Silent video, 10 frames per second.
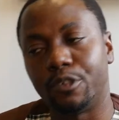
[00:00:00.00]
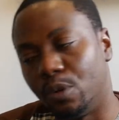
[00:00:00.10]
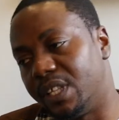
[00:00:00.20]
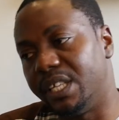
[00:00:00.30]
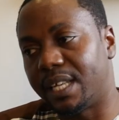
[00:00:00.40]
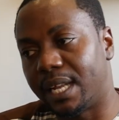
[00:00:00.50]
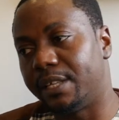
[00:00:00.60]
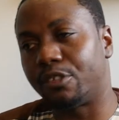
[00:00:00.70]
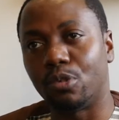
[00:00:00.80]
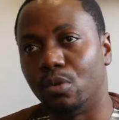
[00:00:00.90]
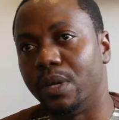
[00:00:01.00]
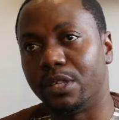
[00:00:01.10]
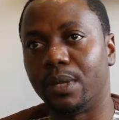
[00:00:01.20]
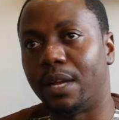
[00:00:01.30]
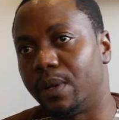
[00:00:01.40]
So these are the two
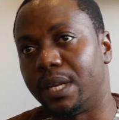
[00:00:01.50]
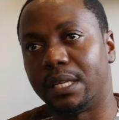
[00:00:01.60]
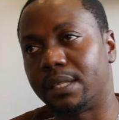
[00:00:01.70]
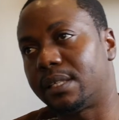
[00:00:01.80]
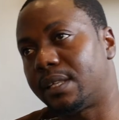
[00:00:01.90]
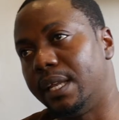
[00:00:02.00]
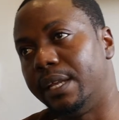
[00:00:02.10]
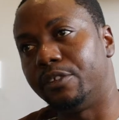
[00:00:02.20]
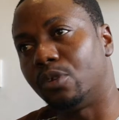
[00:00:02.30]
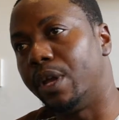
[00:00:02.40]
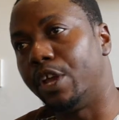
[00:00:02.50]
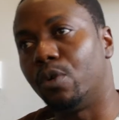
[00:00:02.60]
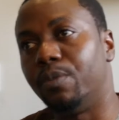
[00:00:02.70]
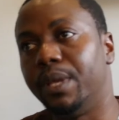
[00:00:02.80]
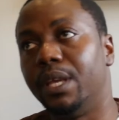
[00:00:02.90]
ways we are looking at scaling. So it
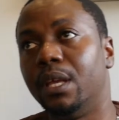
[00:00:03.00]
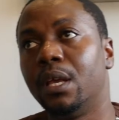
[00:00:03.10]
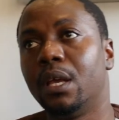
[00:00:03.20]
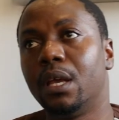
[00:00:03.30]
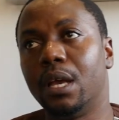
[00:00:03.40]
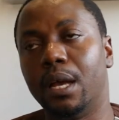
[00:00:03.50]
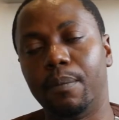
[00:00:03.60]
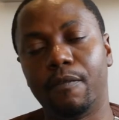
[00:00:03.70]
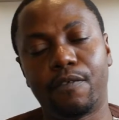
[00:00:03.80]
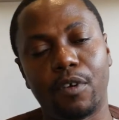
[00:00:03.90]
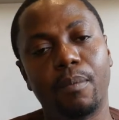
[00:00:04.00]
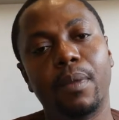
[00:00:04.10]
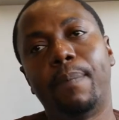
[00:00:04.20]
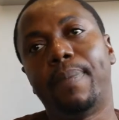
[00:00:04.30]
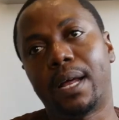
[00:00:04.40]
could be
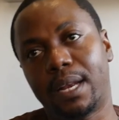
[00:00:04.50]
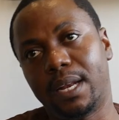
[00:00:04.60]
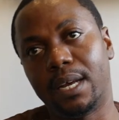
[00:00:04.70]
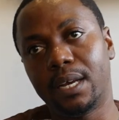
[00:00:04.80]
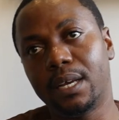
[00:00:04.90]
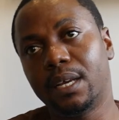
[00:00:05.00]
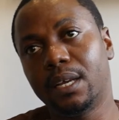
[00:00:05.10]
from a partner